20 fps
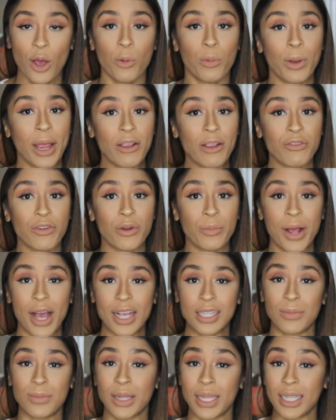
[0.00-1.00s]
Wait for
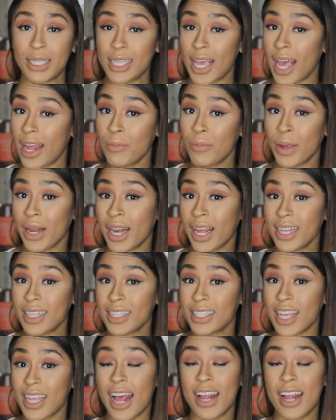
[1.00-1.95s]
approximately 10 minutes,